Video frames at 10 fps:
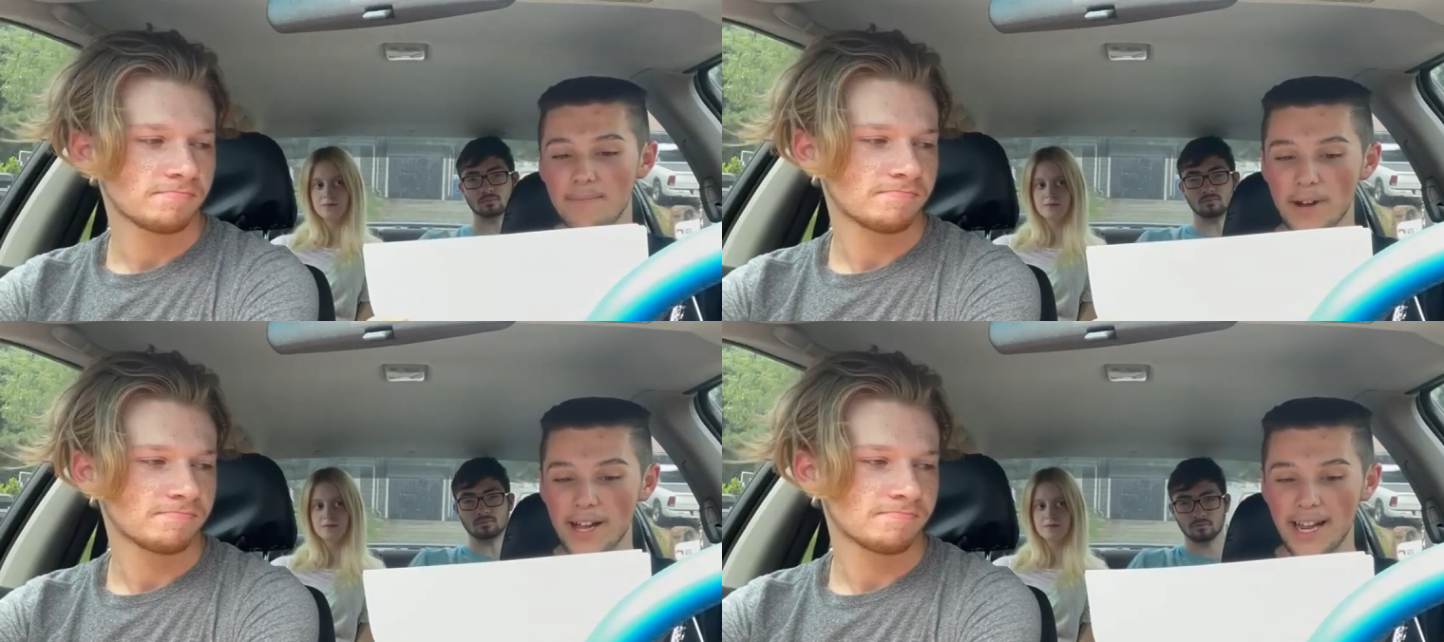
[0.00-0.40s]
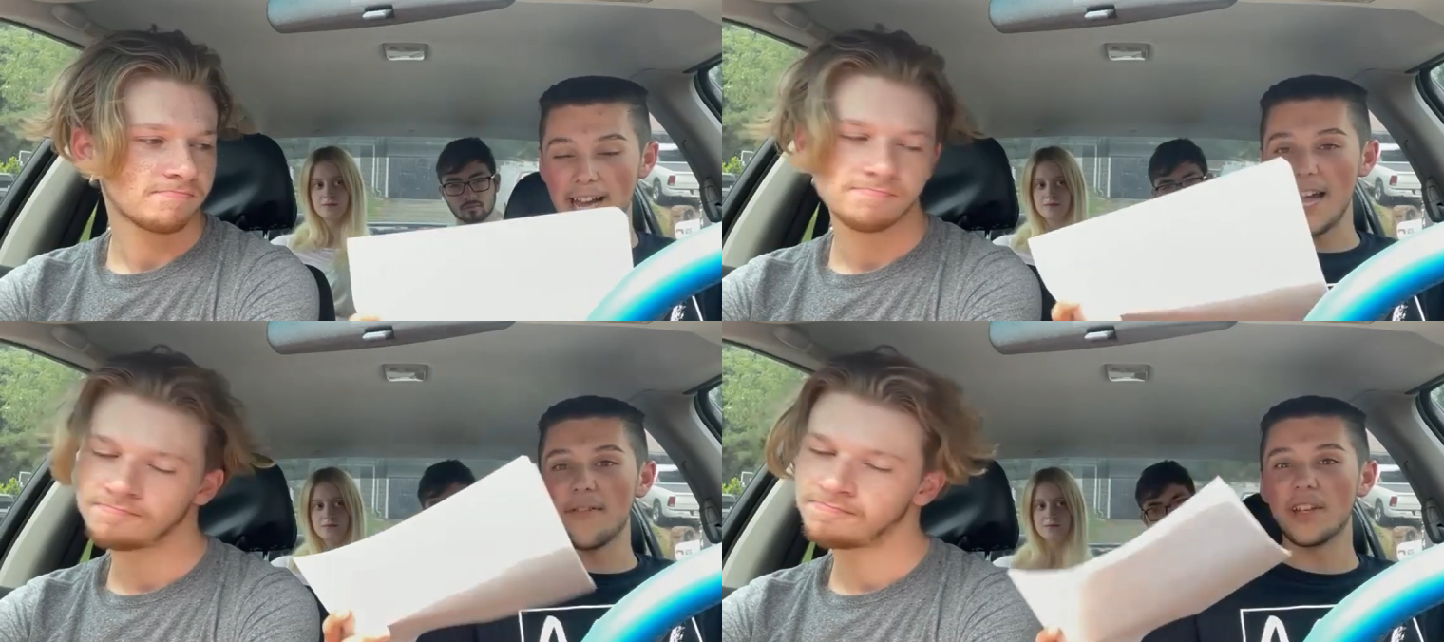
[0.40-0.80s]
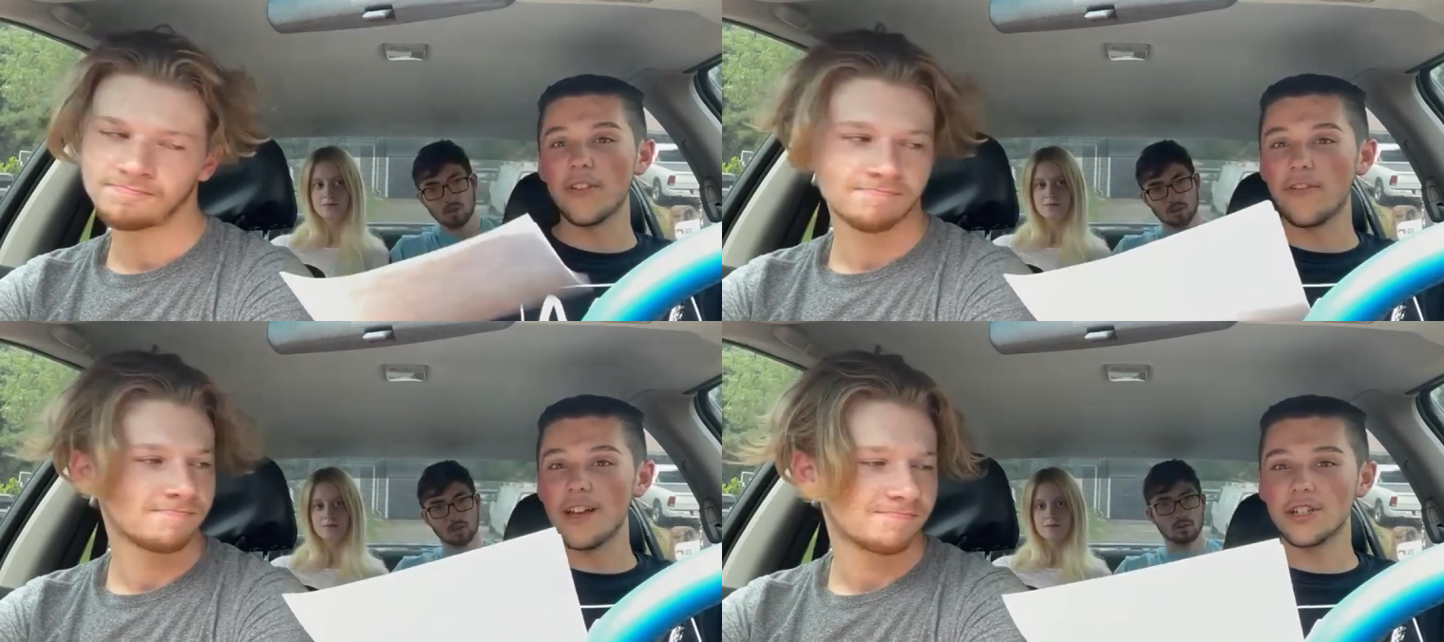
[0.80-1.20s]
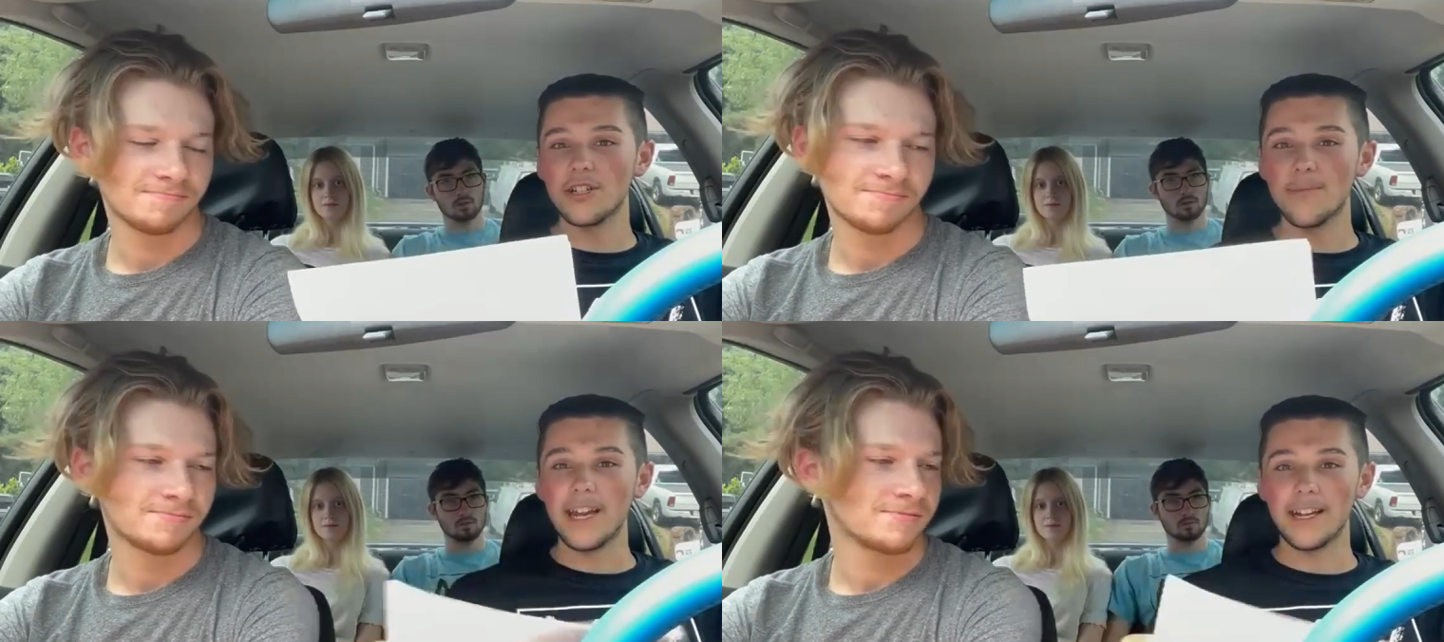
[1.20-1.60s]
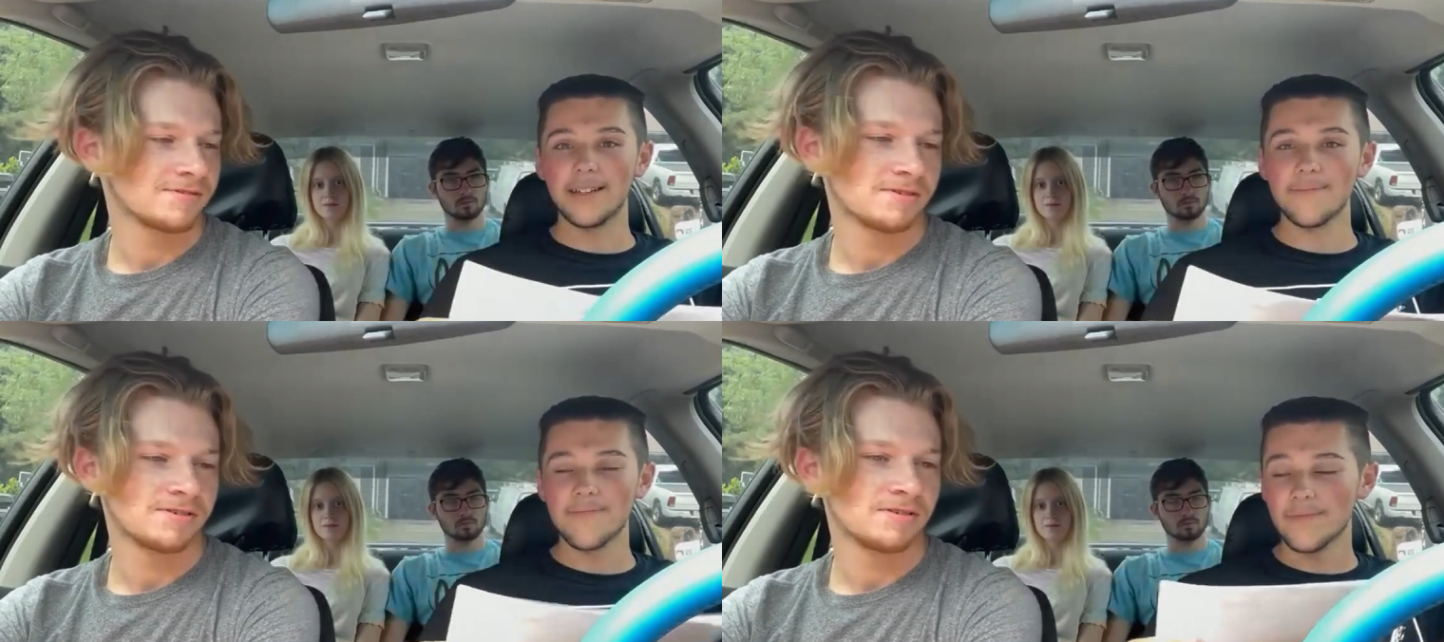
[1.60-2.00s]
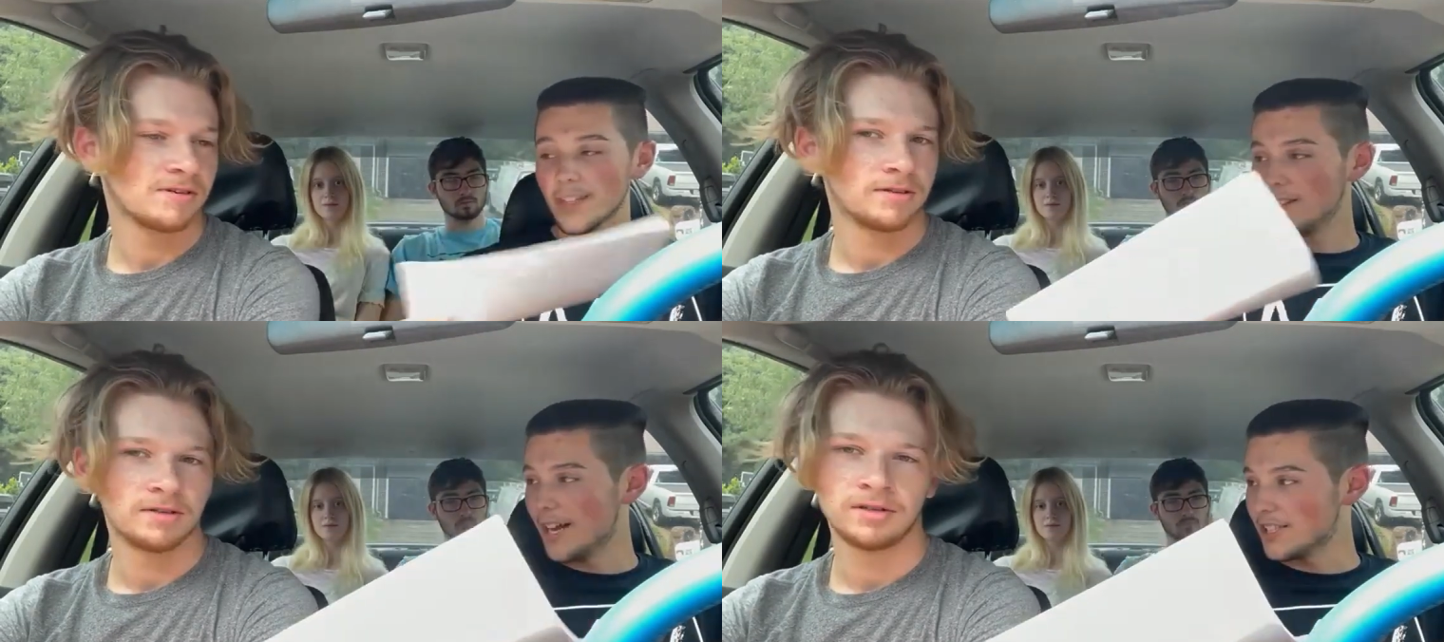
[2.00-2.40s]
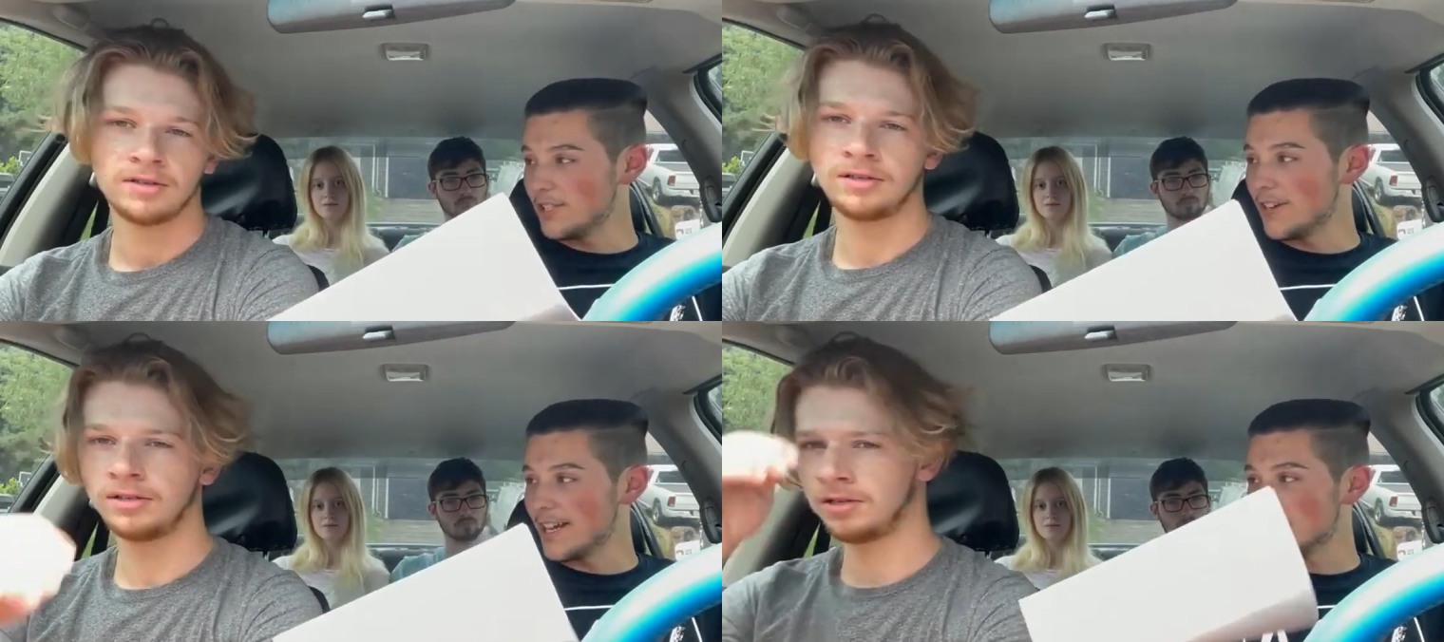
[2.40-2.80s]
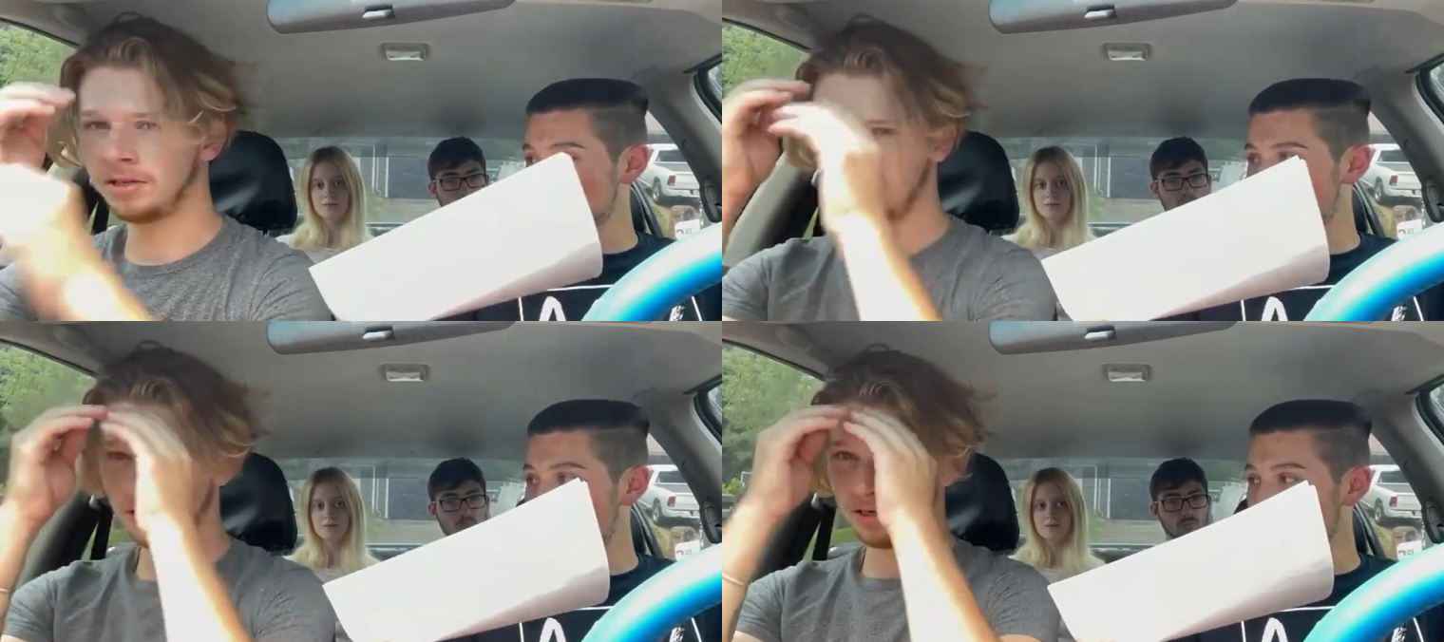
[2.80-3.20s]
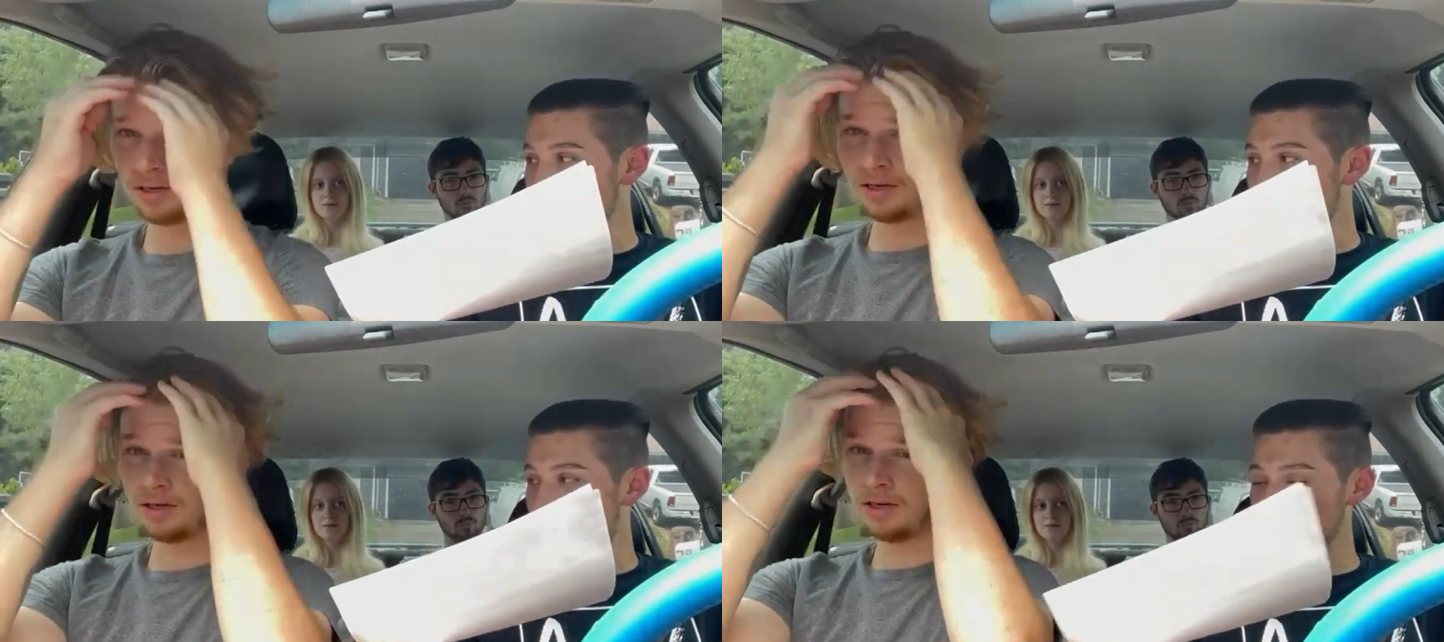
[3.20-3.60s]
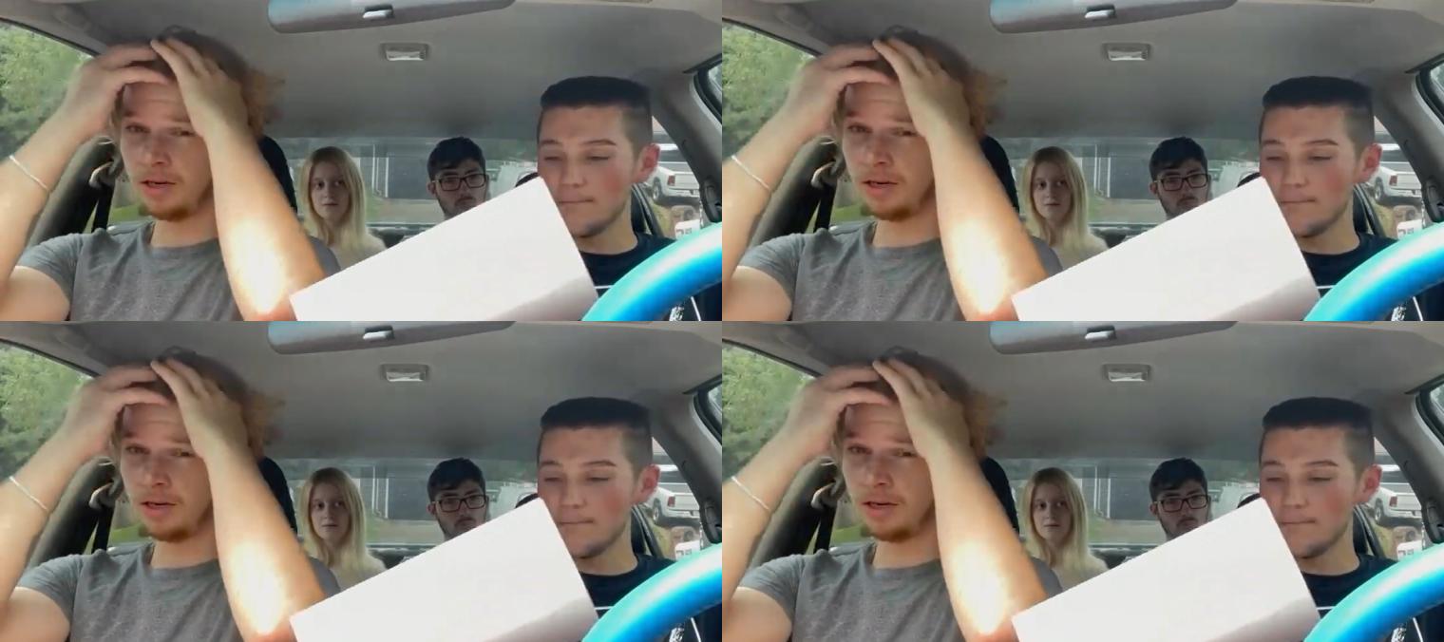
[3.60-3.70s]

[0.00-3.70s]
Speaker 1: but I have a confession to make. Lots of you guys know I